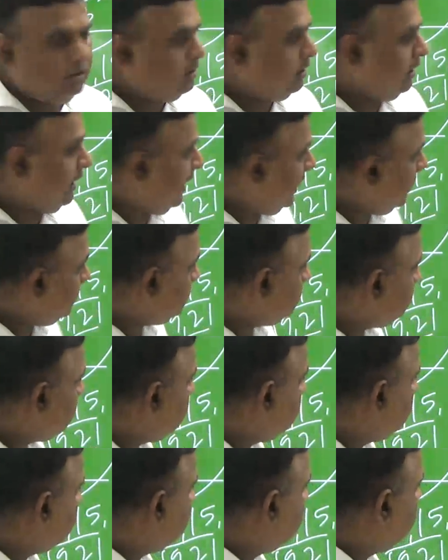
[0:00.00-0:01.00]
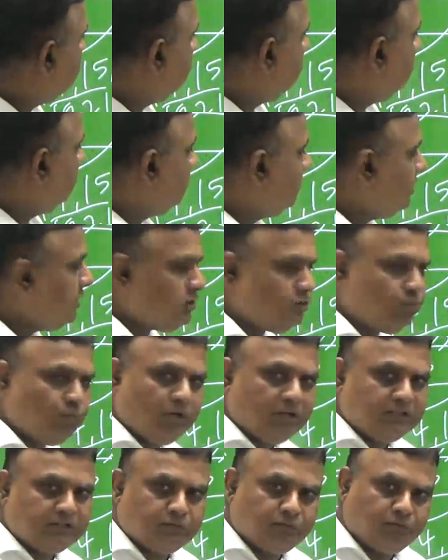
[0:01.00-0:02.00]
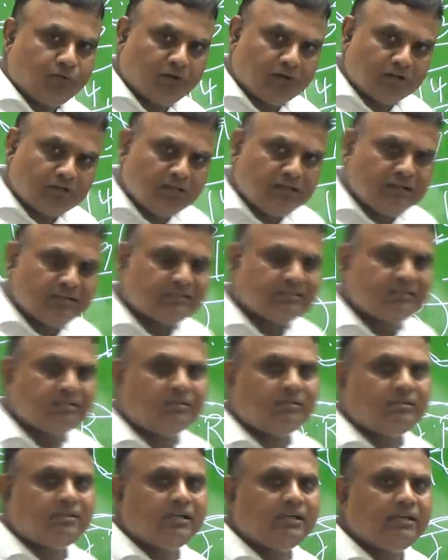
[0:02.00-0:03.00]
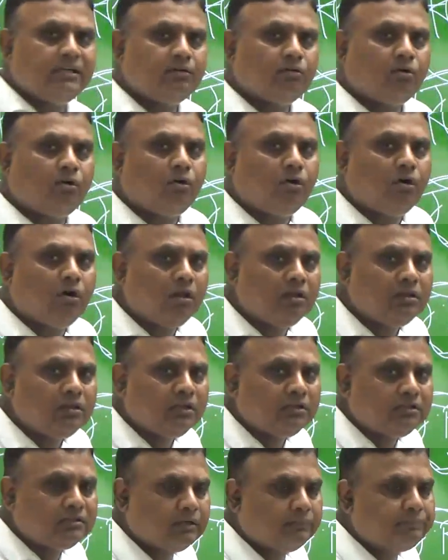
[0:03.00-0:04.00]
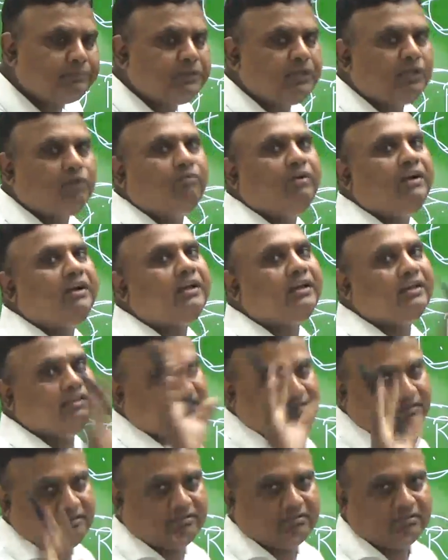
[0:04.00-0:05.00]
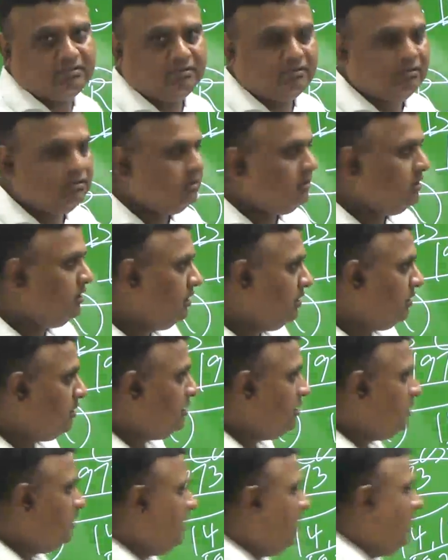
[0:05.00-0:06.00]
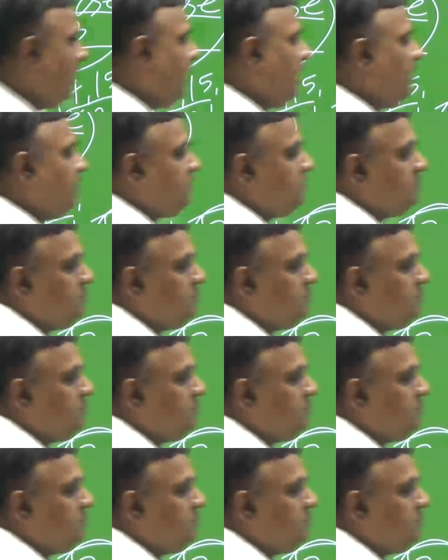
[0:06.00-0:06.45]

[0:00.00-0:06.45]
And this was further asserted in all the subsequent cases. And